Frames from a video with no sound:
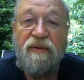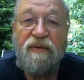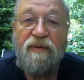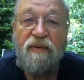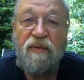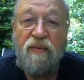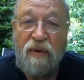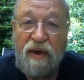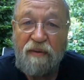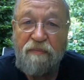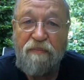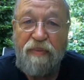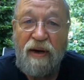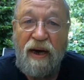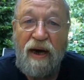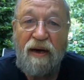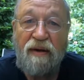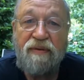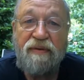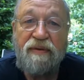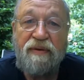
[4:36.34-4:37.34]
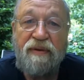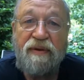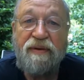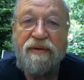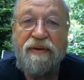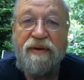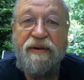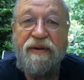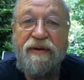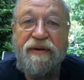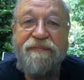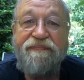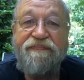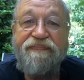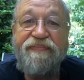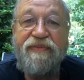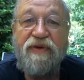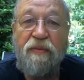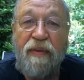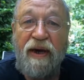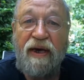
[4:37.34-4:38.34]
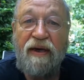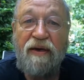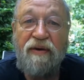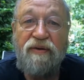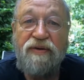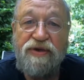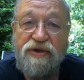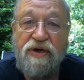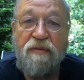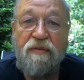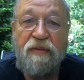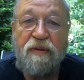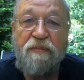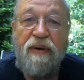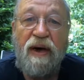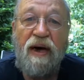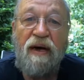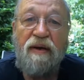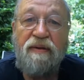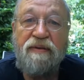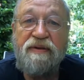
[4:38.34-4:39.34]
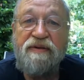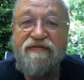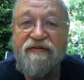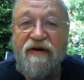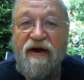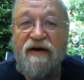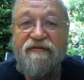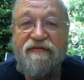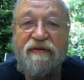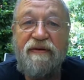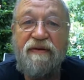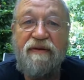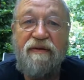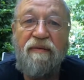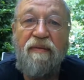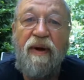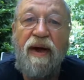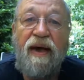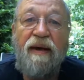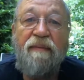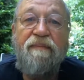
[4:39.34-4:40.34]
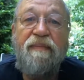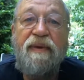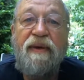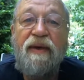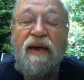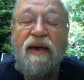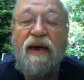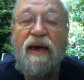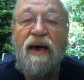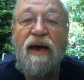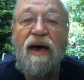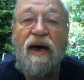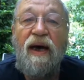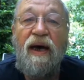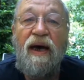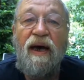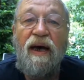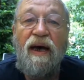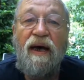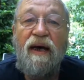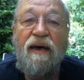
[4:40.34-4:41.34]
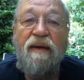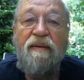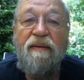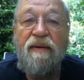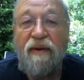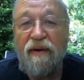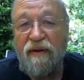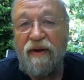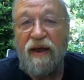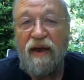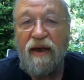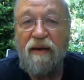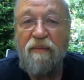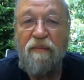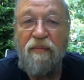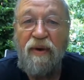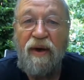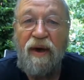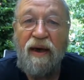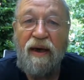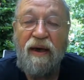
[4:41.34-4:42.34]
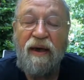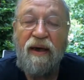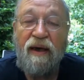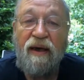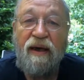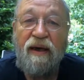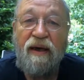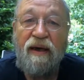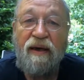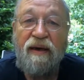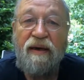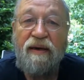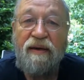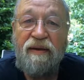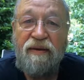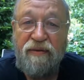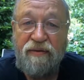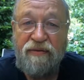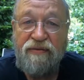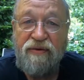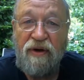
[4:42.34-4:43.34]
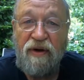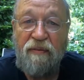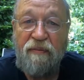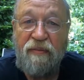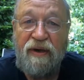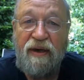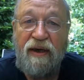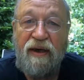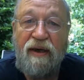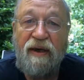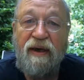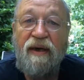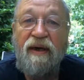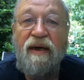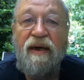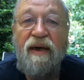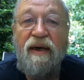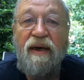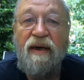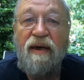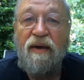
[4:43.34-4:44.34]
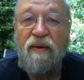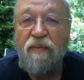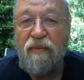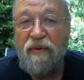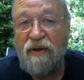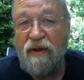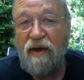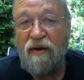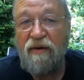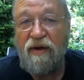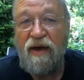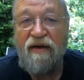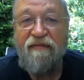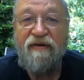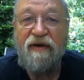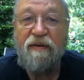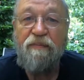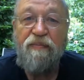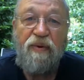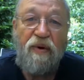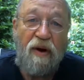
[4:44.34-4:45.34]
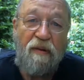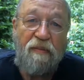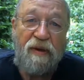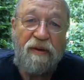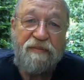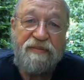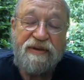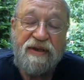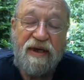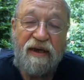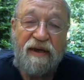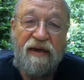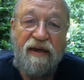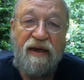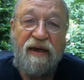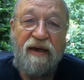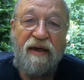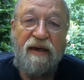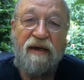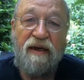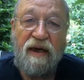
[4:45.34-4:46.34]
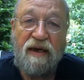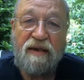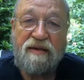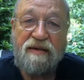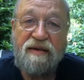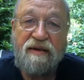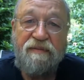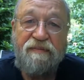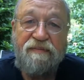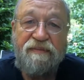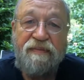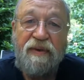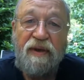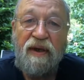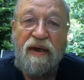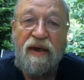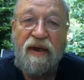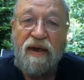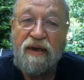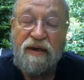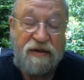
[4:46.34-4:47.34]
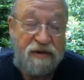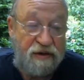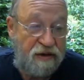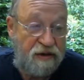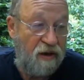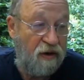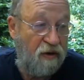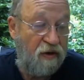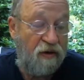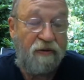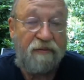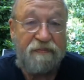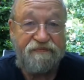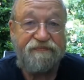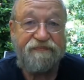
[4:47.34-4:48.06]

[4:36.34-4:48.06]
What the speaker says: 1 pound tobacco, German pounds, 500 grams. They can bring to Germany without having problems at the custom. So